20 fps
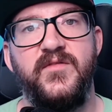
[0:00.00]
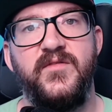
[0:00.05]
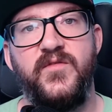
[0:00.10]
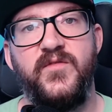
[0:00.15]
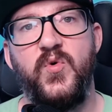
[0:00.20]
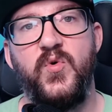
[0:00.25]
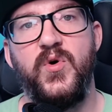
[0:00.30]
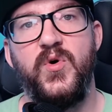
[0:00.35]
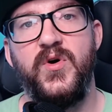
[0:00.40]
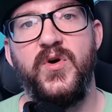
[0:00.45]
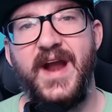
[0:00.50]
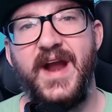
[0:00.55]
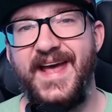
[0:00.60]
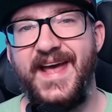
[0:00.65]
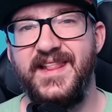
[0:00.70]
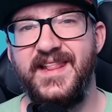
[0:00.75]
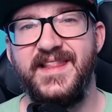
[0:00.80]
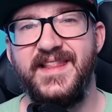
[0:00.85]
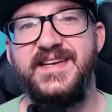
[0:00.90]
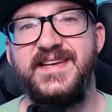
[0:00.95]
for
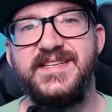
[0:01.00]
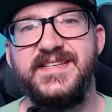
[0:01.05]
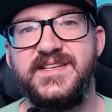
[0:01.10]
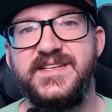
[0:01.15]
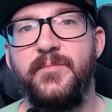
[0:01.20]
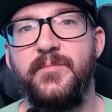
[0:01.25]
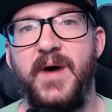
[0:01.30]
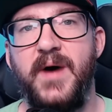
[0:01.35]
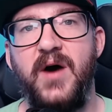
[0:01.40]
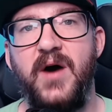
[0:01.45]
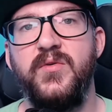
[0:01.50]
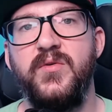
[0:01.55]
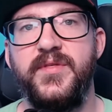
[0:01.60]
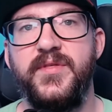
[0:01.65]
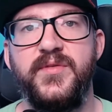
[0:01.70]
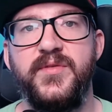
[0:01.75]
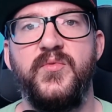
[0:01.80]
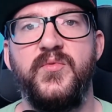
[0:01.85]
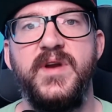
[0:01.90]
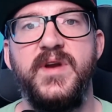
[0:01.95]
at least about
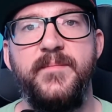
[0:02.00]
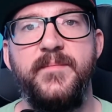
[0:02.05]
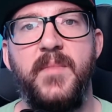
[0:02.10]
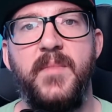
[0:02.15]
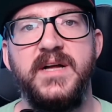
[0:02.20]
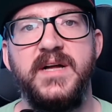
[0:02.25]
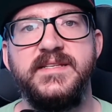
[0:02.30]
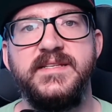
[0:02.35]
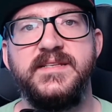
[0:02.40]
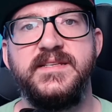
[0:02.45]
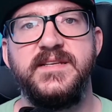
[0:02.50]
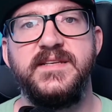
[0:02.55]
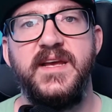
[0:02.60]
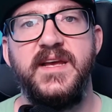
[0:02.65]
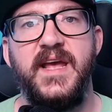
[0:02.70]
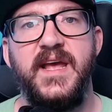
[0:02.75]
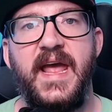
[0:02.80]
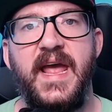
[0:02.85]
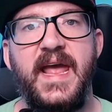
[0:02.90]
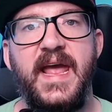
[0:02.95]
3 months
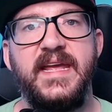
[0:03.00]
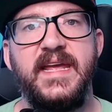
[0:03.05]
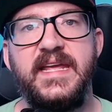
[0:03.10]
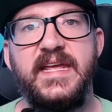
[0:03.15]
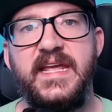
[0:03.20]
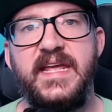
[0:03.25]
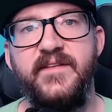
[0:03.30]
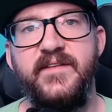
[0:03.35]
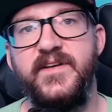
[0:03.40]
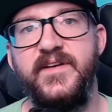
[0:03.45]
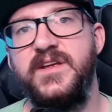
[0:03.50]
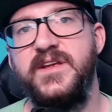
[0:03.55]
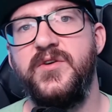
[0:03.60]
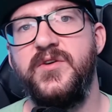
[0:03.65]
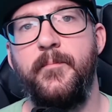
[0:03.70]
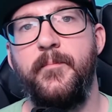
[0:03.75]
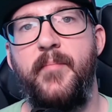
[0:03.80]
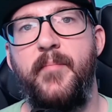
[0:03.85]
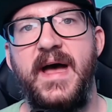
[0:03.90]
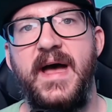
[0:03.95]
and give it your
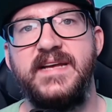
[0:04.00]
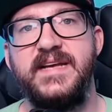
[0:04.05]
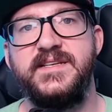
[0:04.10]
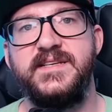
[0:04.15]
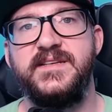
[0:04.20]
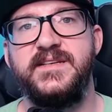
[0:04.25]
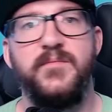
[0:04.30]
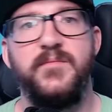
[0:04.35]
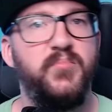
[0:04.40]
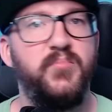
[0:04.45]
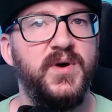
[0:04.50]
best.